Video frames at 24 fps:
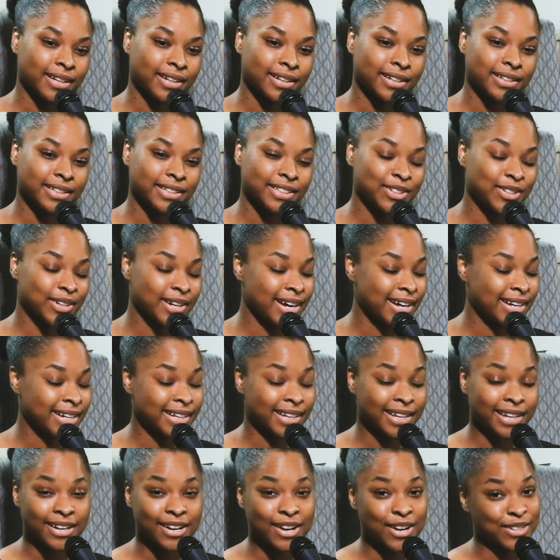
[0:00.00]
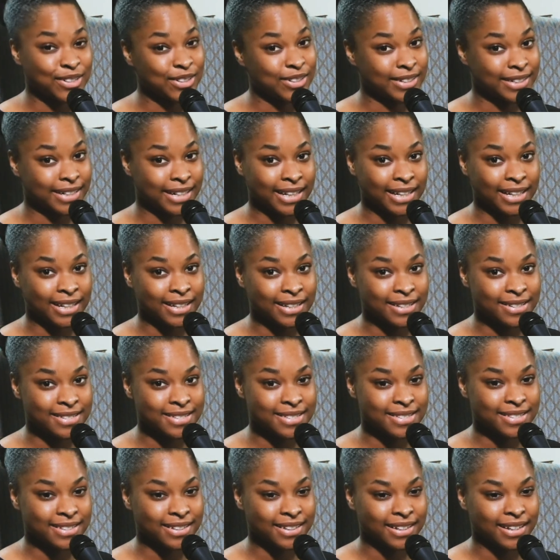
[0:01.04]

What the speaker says: you got to get on your knees.